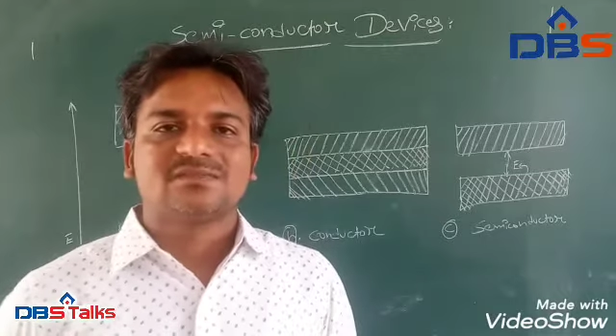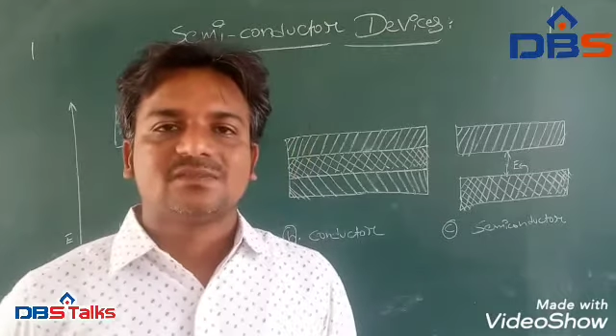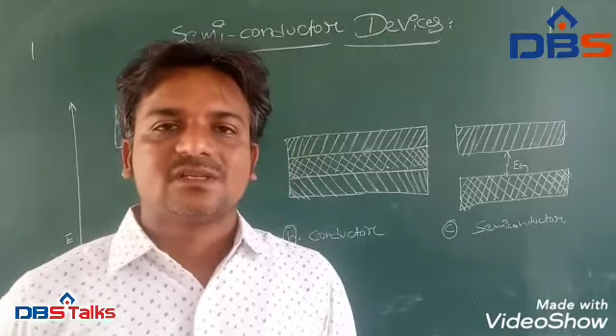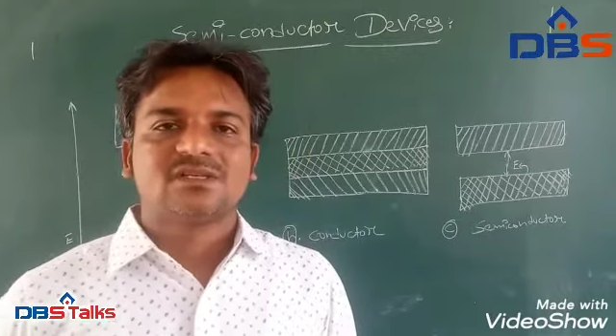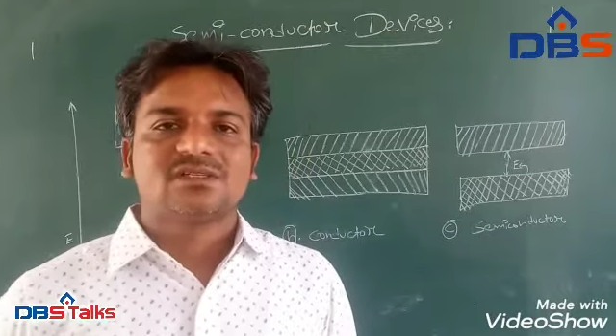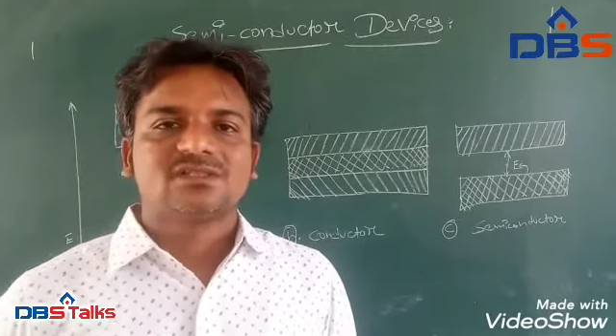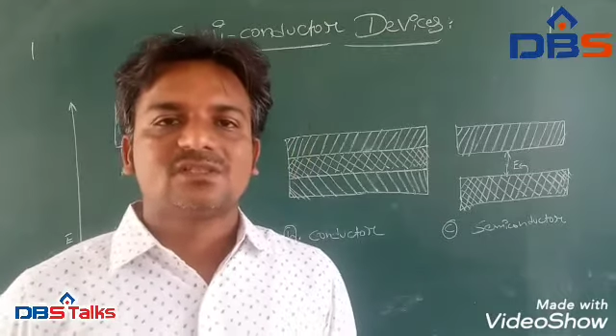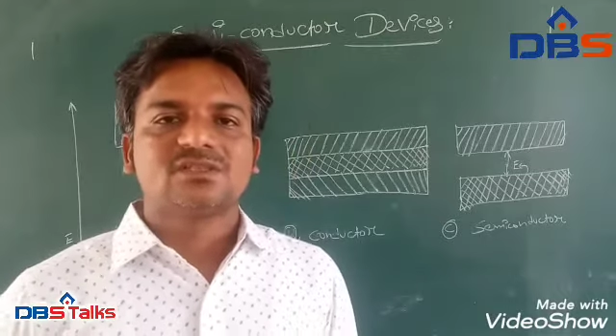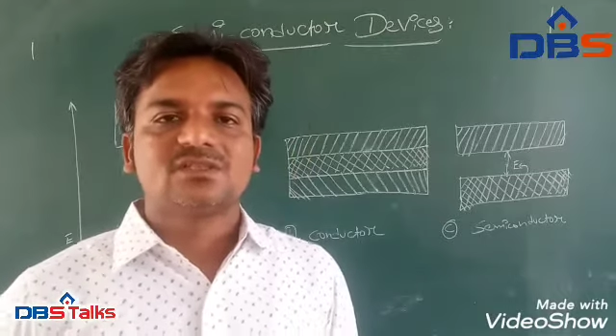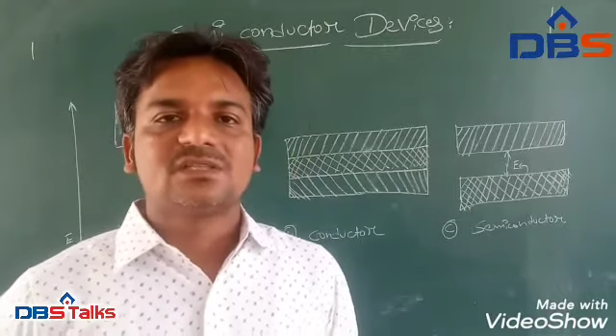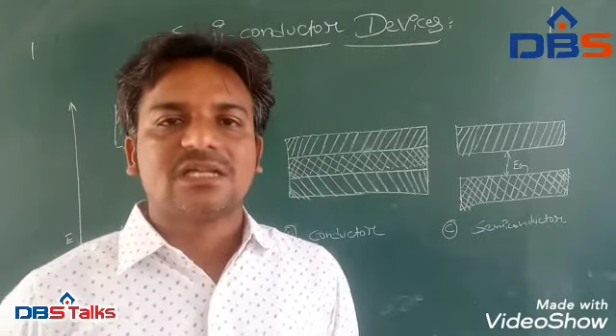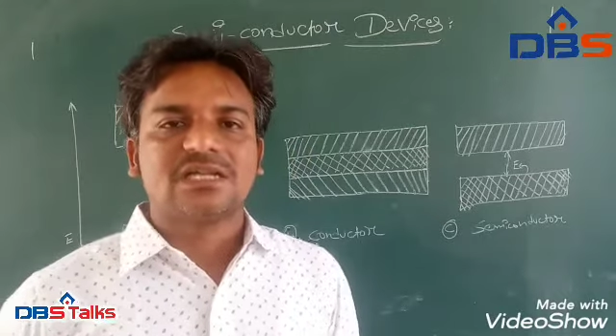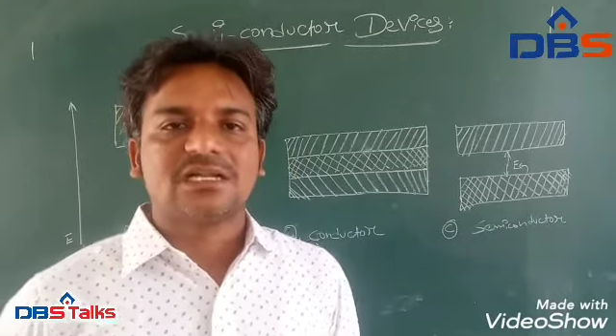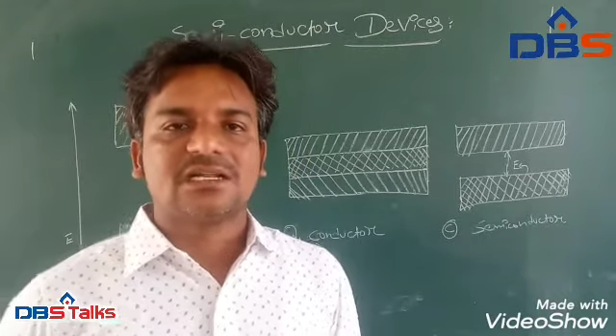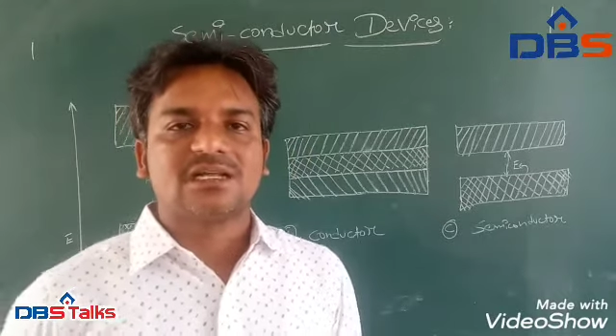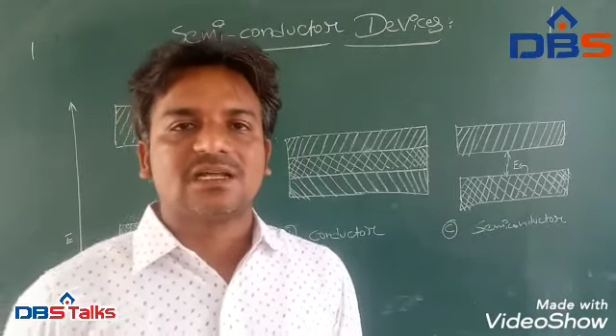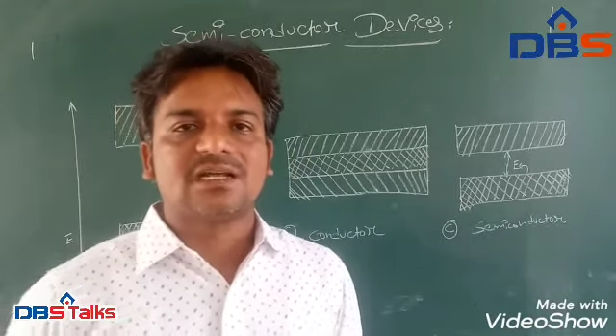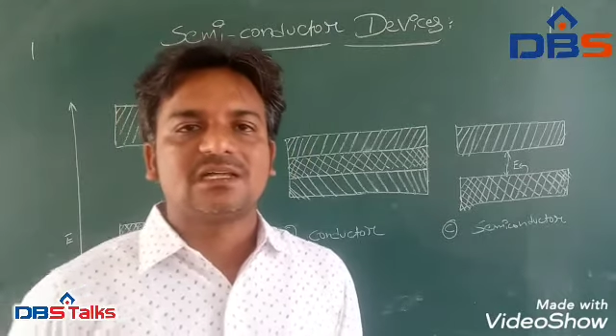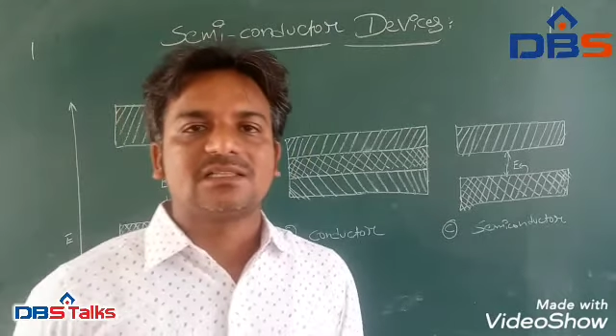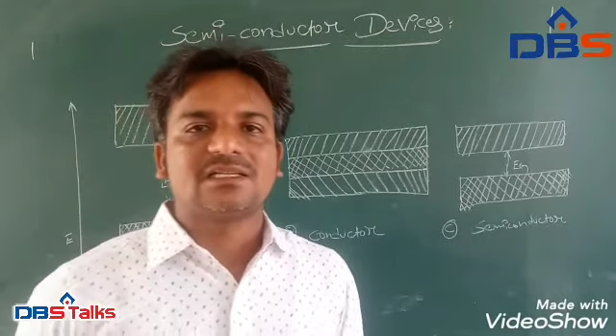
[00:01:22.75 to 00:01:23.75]
So
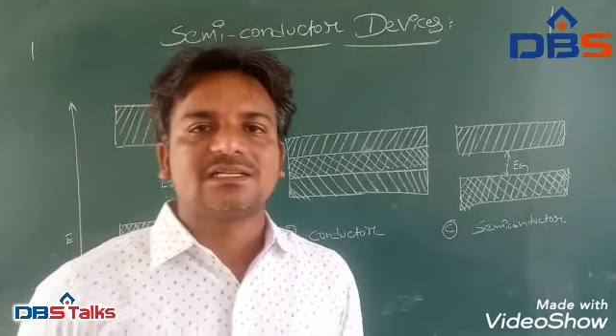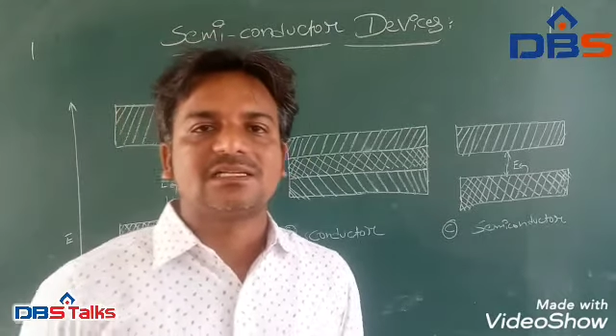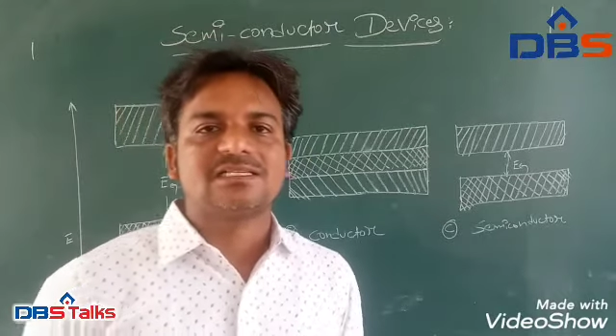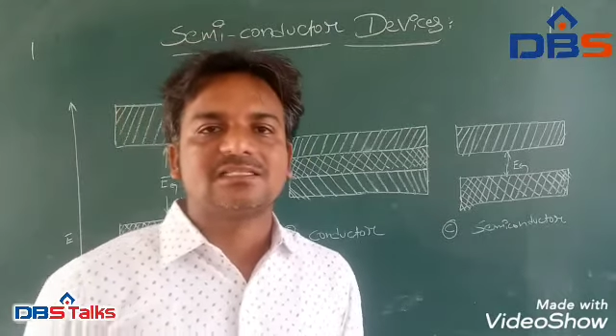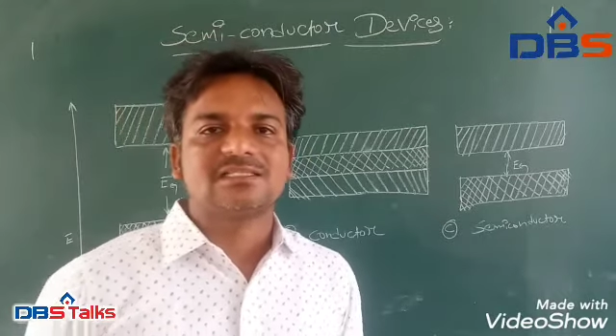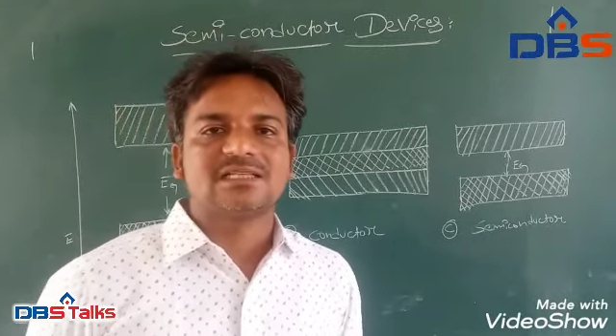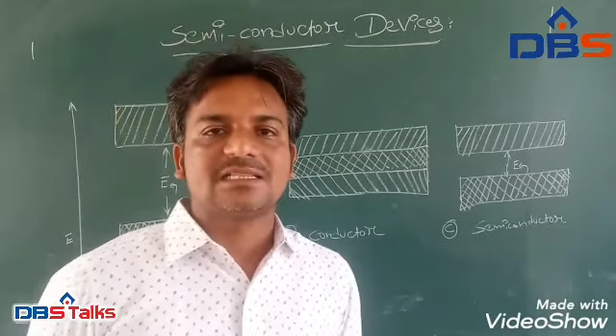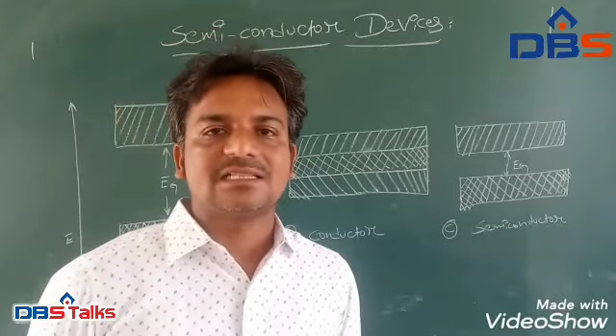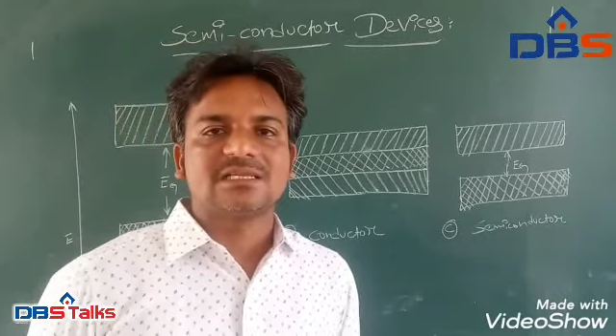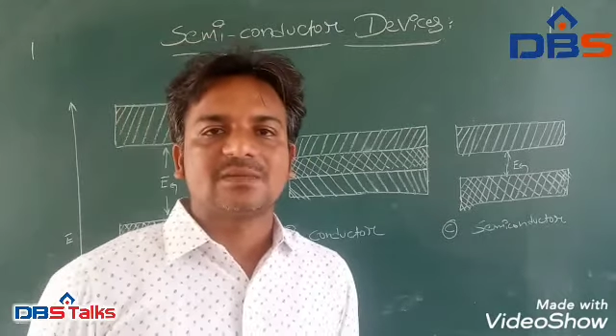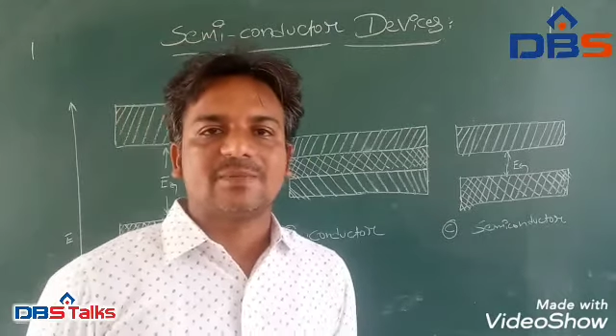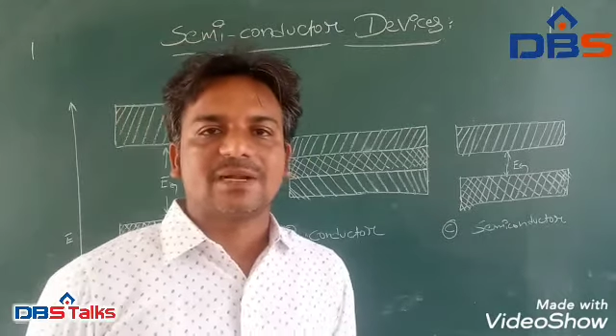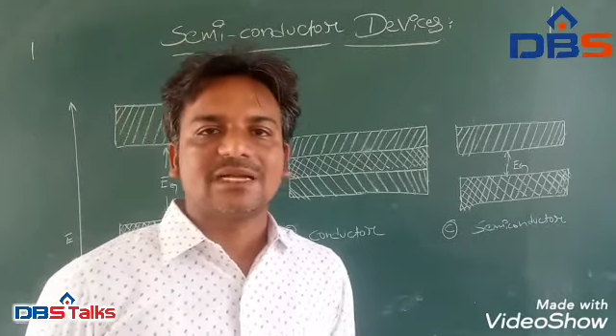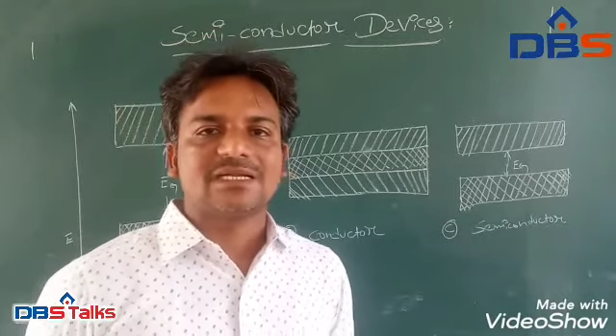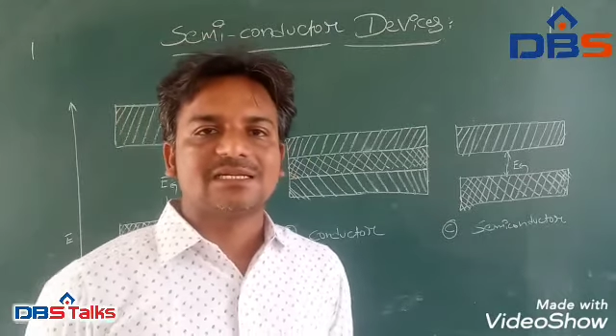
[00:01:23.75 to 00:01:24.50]
that is nothing but